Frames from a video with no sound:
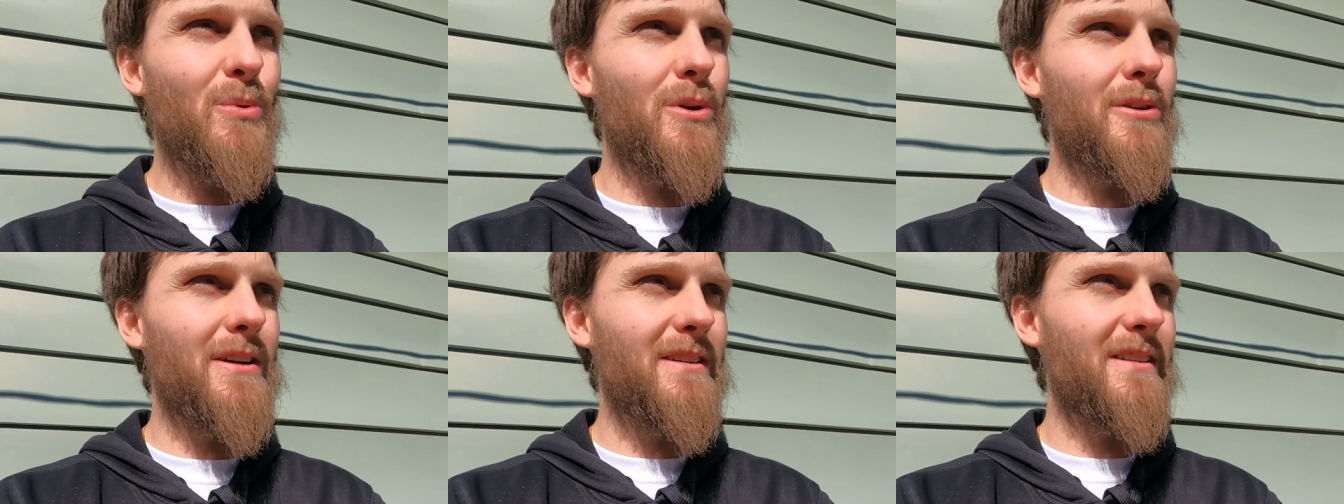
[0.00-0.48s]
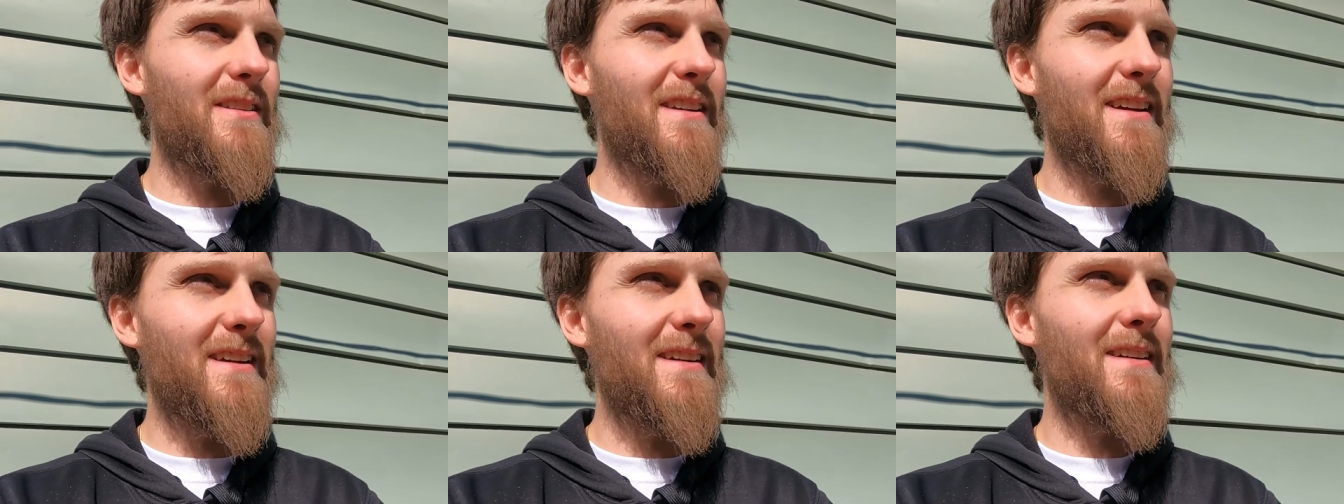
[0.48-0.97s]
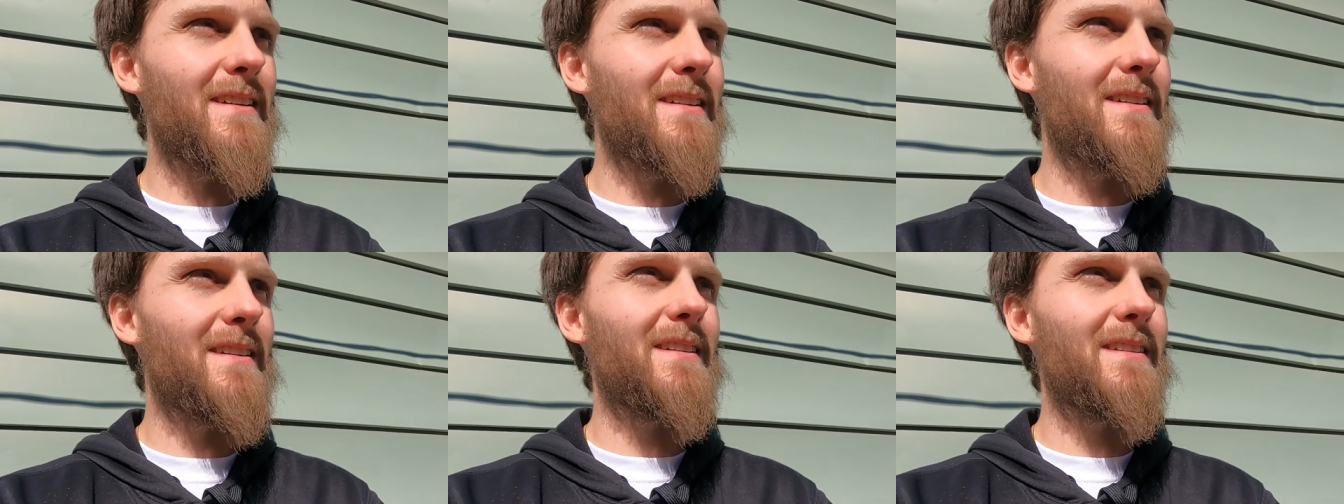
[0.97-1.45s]
willing to take it
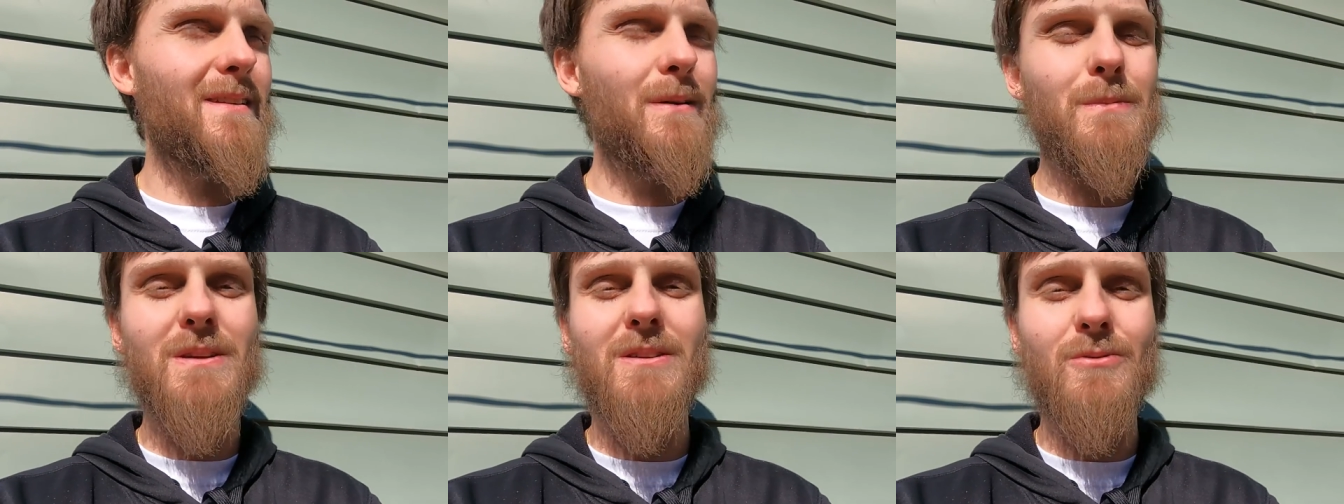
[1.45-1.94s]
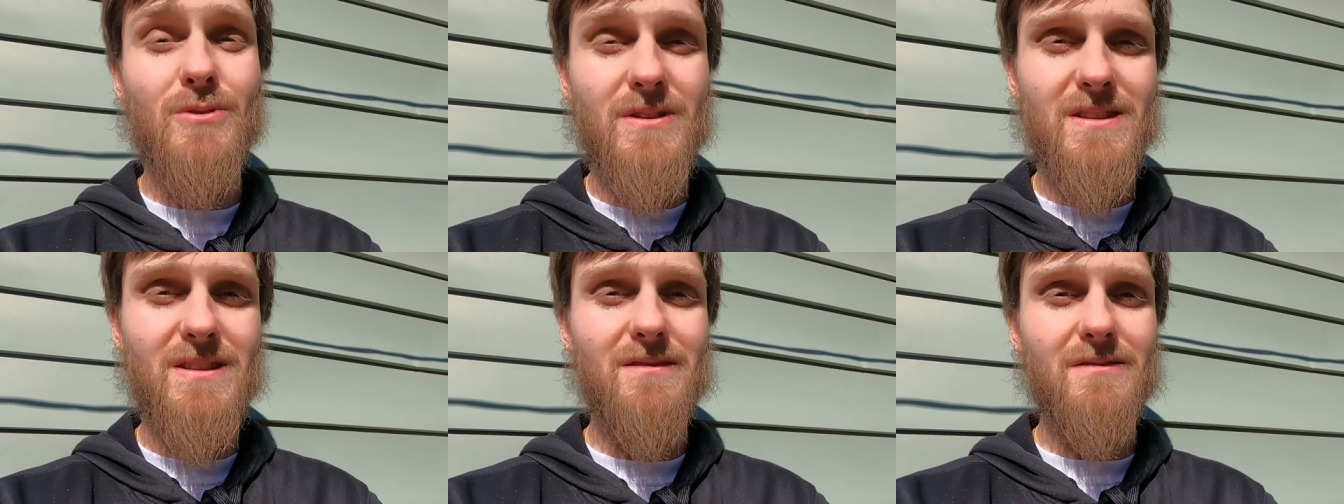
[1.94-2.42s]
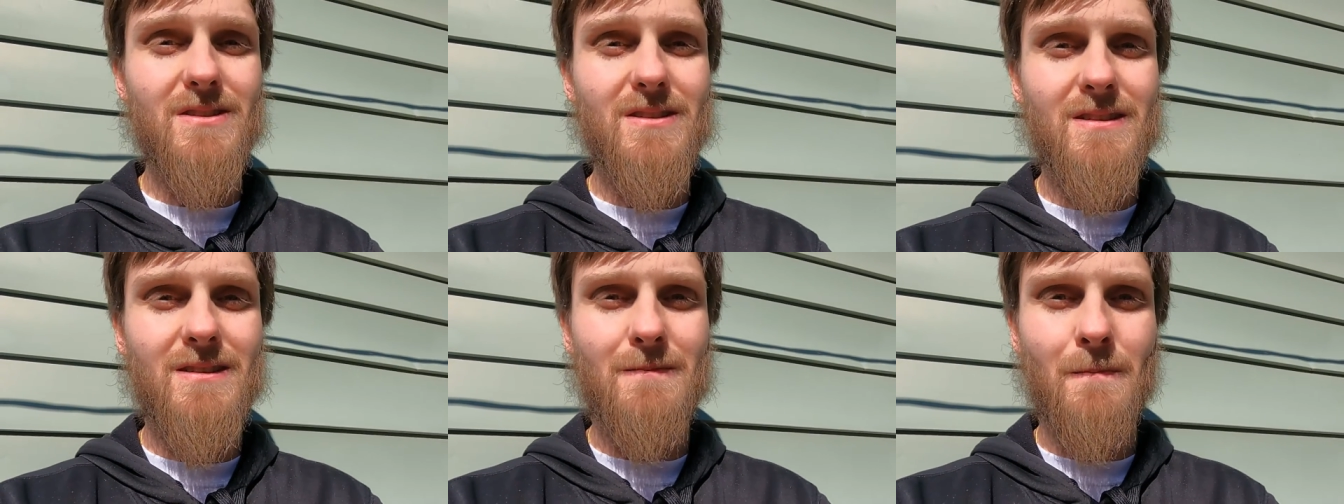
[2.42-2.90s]
and accept it and receive it.